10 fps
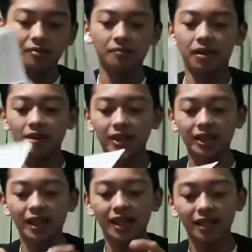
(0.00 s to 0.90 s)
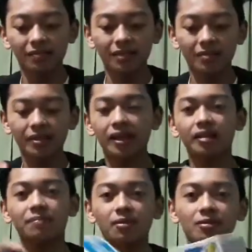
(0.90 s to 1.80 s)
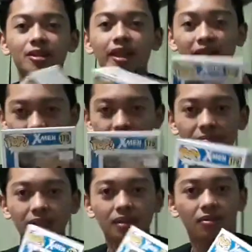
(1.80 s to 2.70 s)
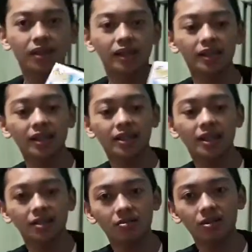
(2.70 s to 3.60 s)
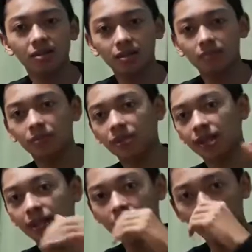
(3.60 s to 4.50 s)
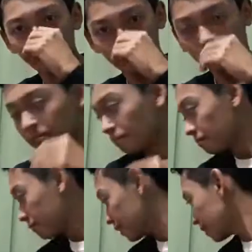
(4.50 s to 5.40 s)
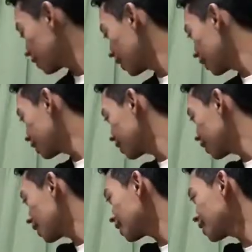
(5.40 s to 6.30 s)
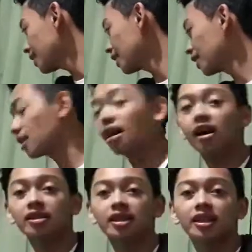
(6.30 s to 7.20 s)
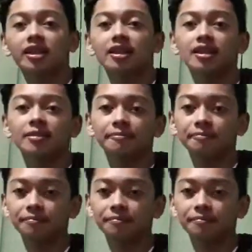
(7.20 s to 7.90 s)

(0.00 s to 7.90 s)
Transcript: Pero, tignan natin. Parang may nari. Pero, most likely, I'll be collecting this line. So, let's put that there. Then the next thing I got is